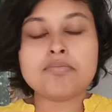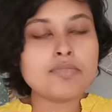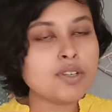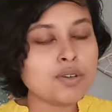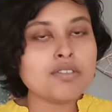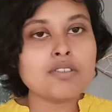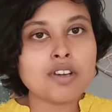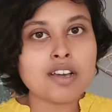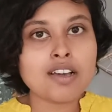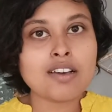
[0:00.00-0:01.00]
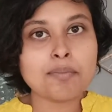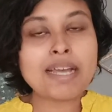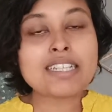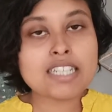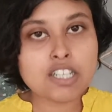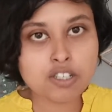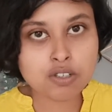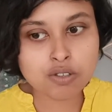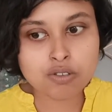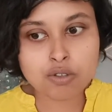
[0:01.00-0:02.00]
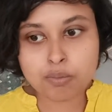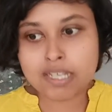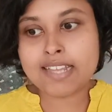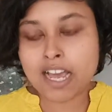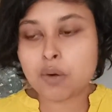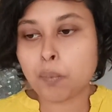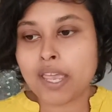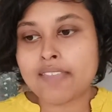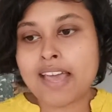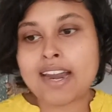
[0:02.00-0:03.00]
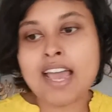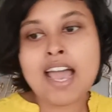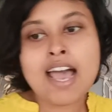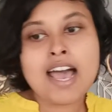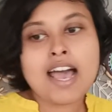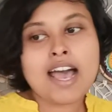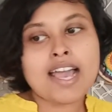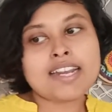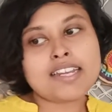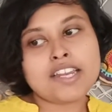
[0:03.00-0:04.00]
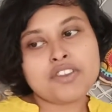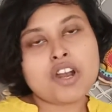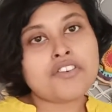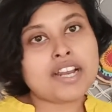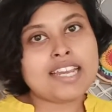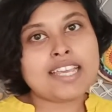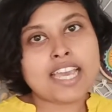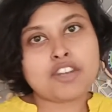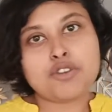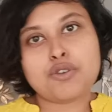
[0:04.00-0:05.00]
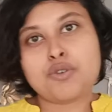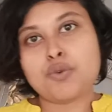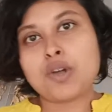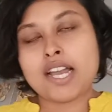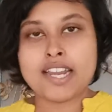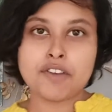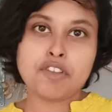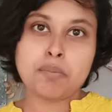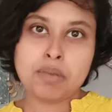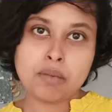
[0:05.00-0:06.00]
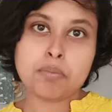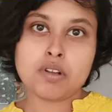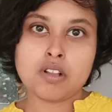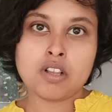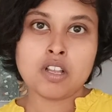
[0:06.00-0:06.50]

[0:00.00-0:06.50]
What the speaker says: no, meant it to be that way, that I did not really get to connect with people